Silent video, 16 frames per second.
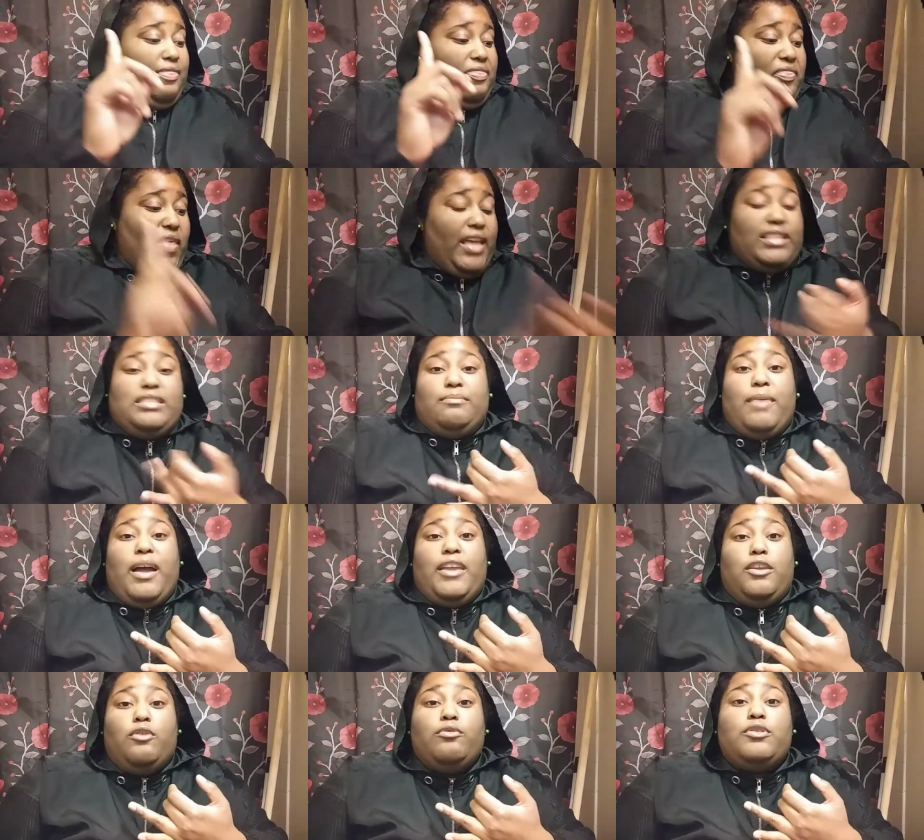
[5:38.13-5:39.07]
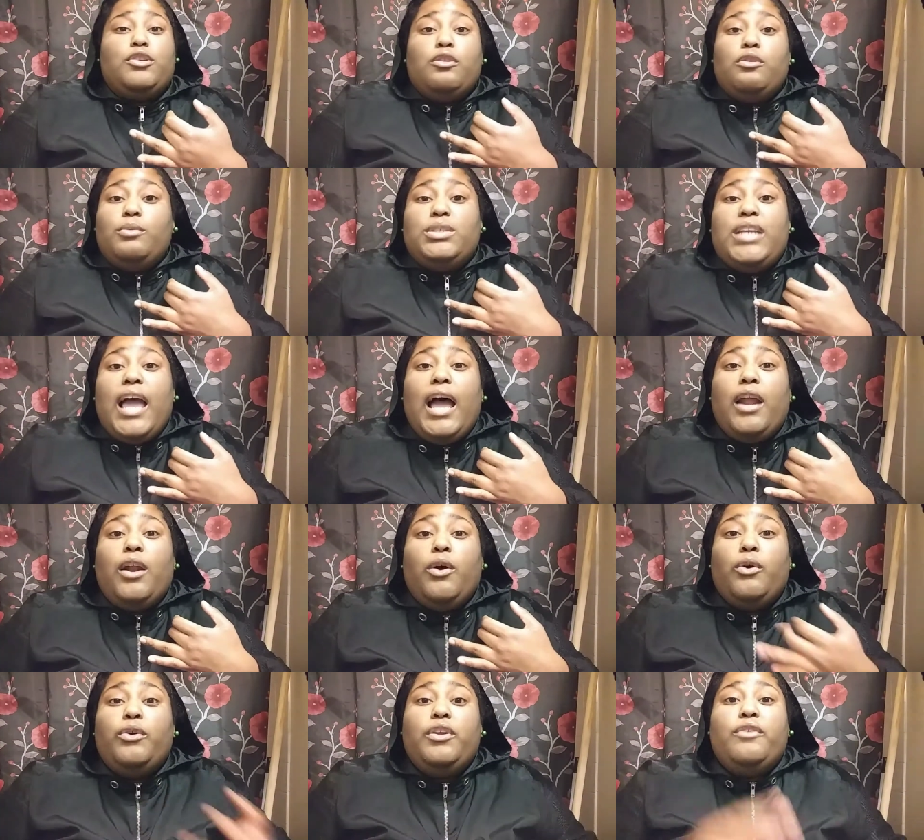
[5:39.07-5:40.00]
That's my YouTube
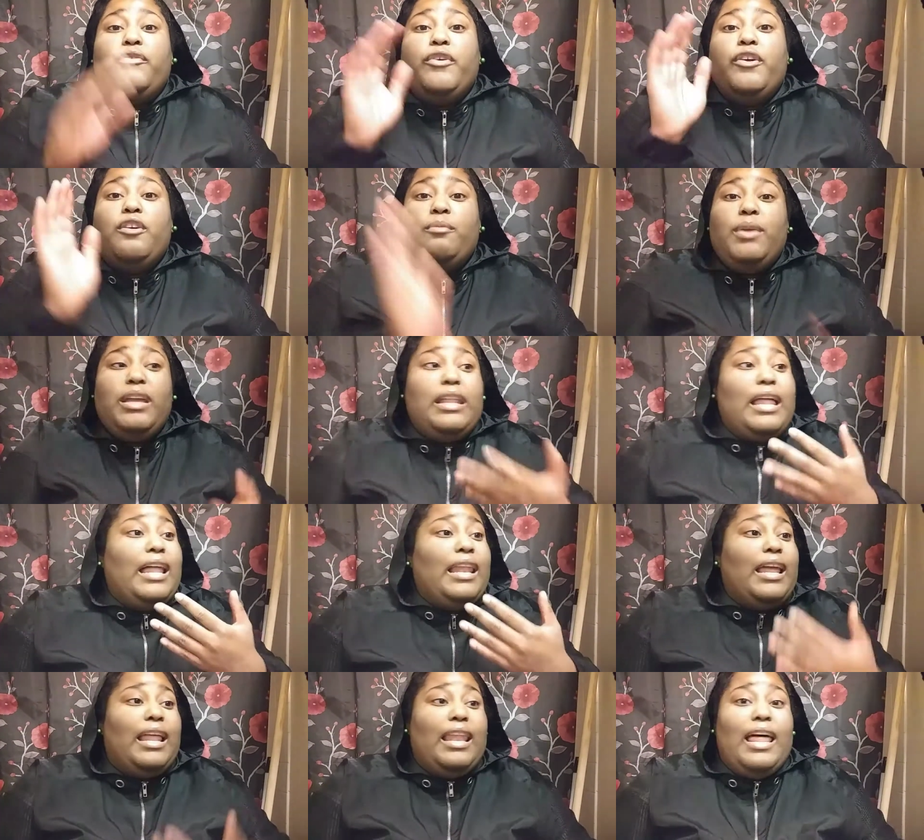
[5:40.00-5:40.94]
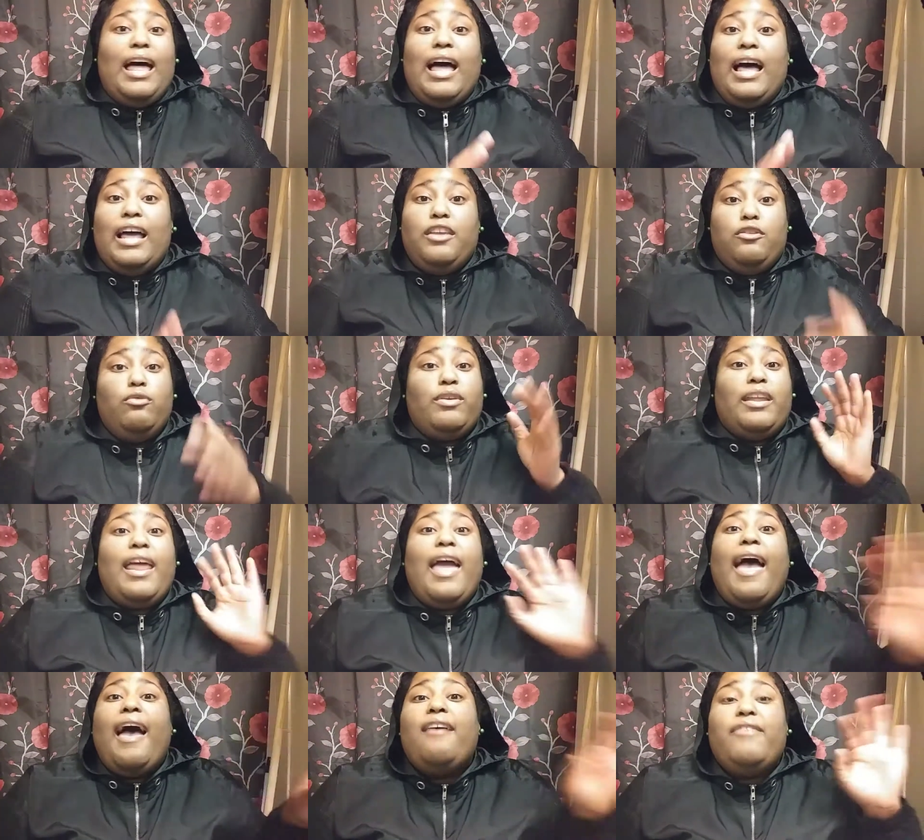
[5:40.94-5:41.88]
channel. You feel me? La la la. You can
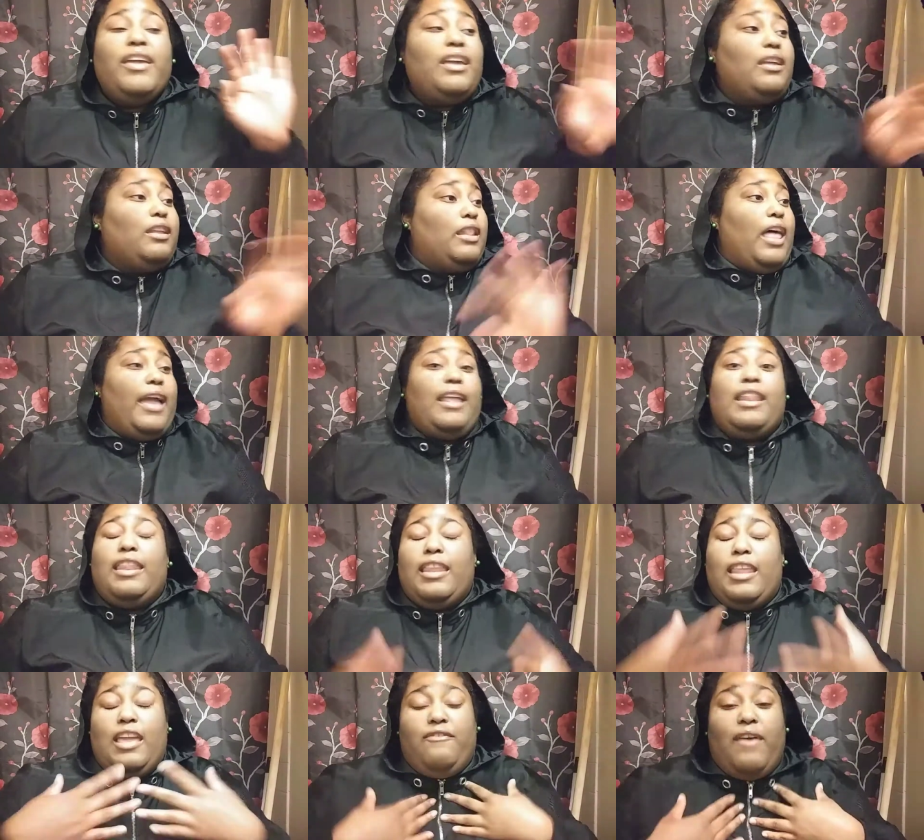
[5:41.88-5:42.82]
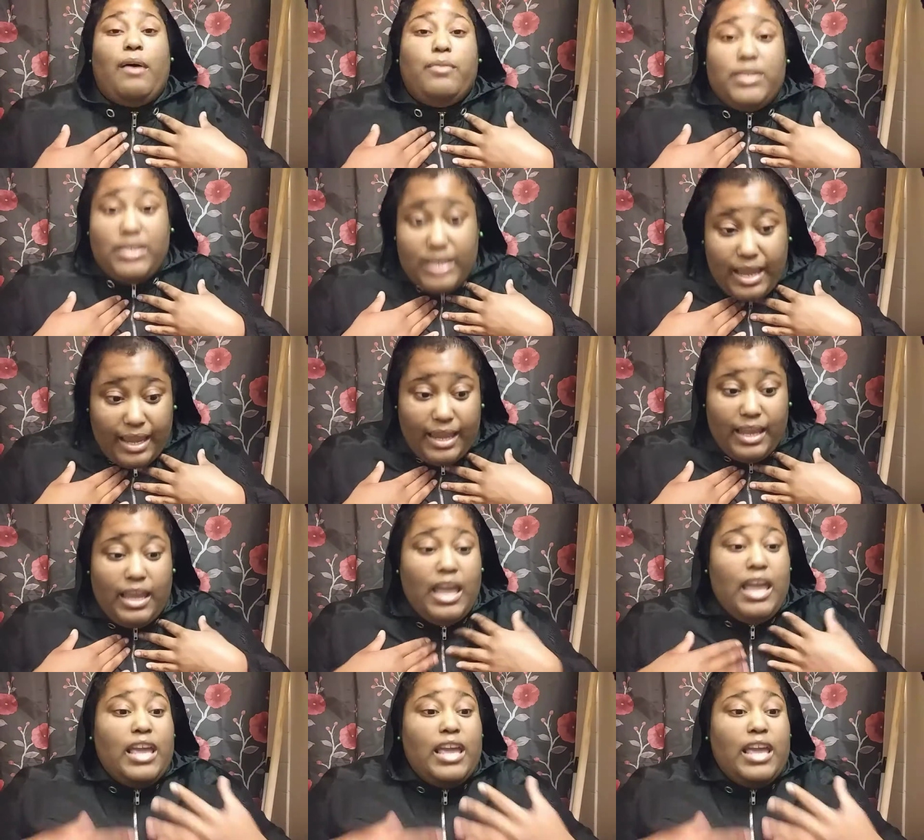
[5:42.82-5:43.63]
have it. Like, if I was Tae